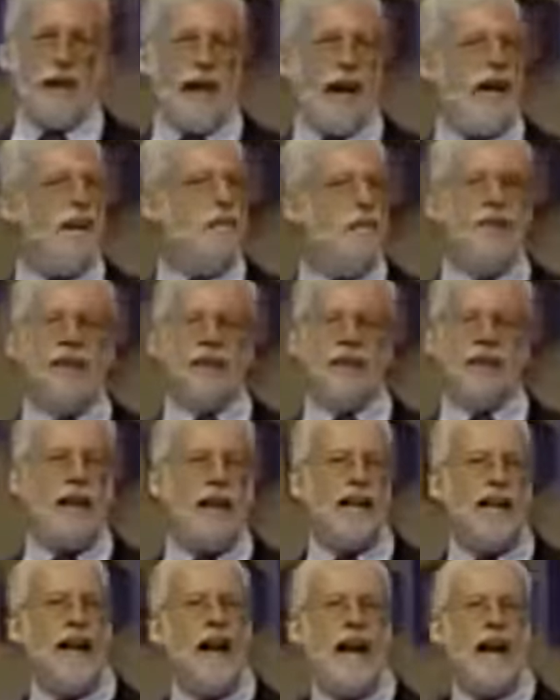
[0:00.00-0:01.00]
And Hiram says,
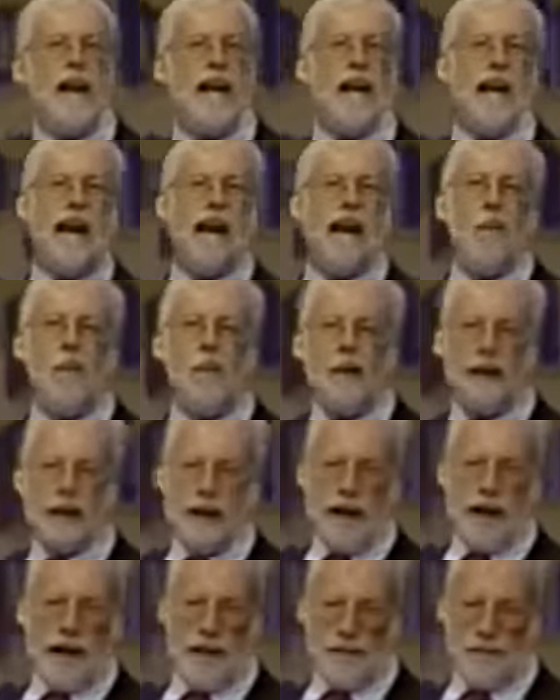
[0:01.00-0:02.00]
I cannot, I
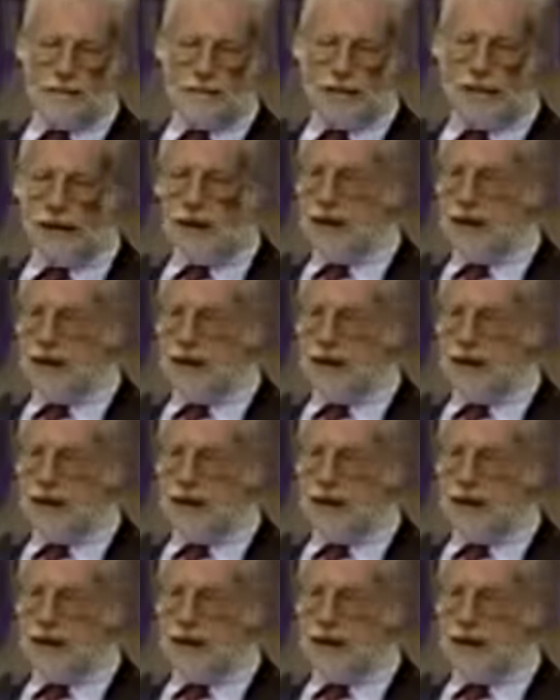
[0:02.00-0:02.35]
will not.